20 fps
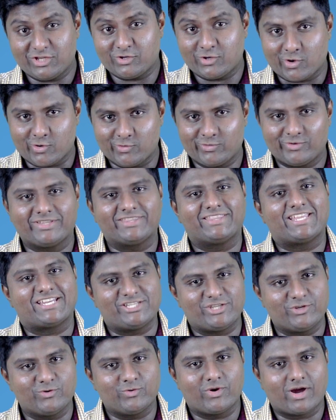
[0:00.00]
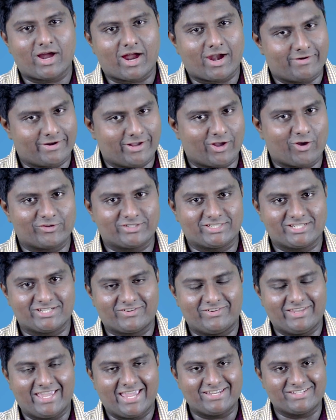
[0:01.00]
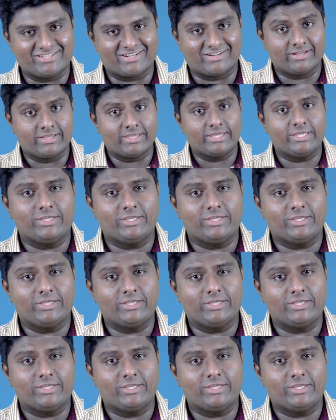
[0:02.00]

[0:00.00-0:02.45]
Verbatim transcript: you know that you are a content creator?